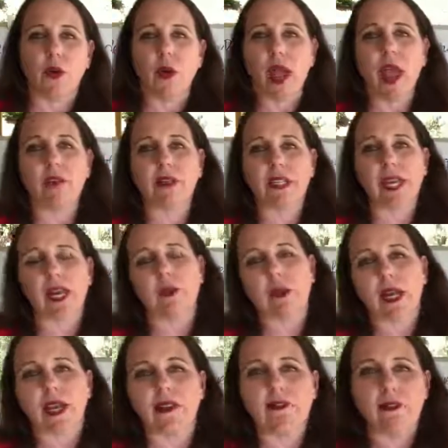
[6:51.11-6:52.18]
every day when
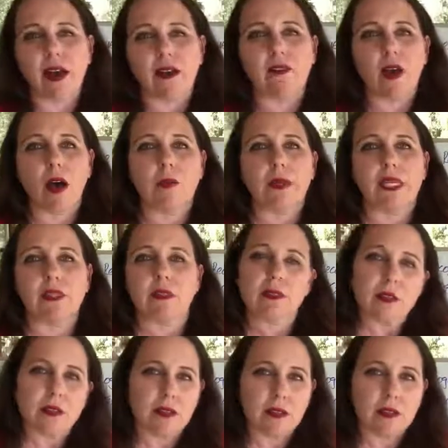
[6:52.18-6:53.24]
I eat 5 almonds,
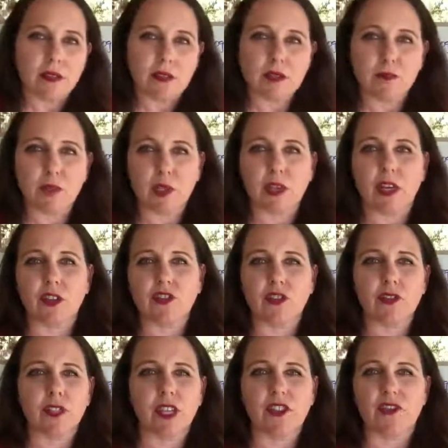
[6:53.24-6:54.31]
book that
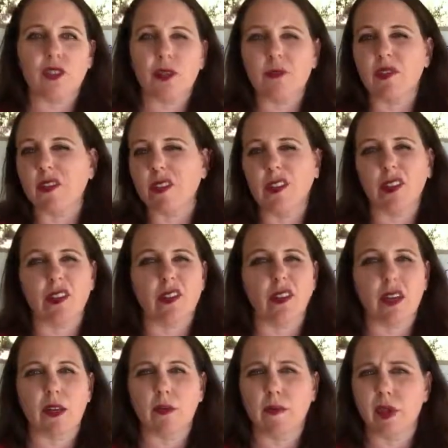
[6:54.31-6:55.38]
journal entry. I'm just going to go to the
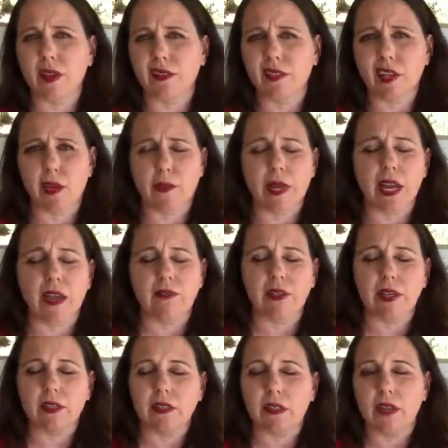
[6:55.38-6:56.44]
end of the month, see how many I've
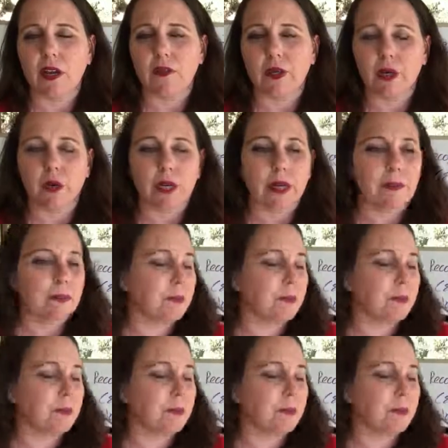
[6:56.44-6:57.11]
eaten, and record it.